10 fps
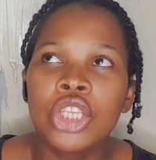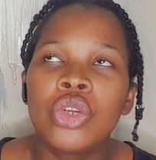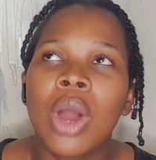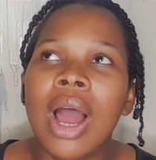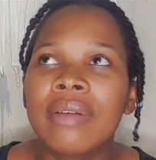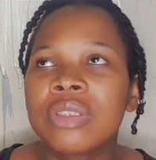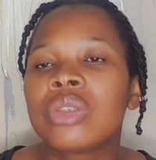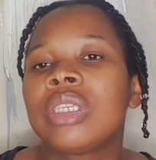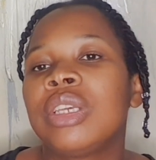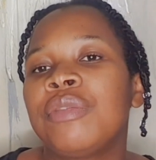You have
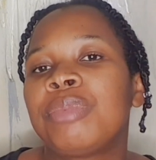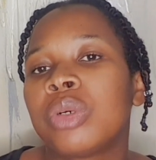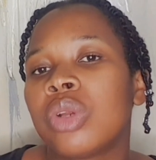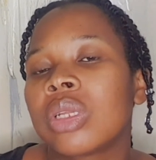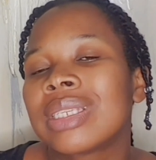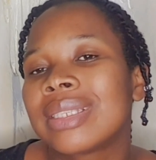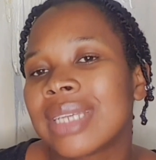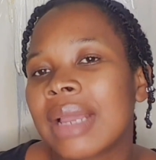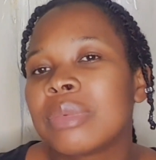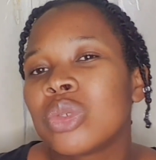to give products
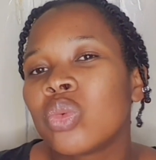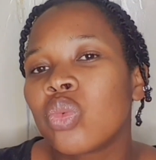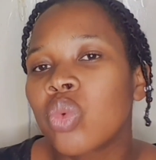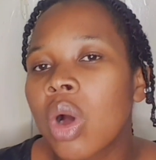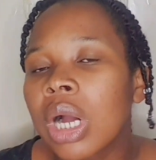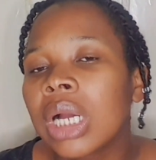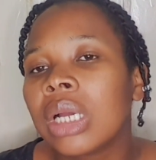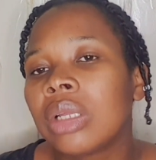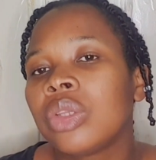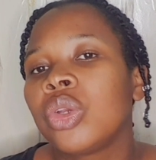time to work
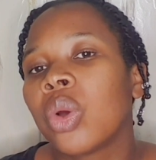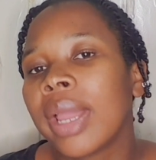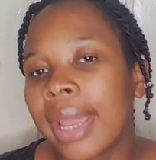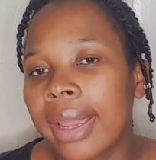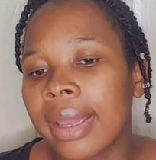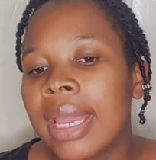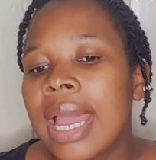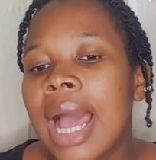on your hair.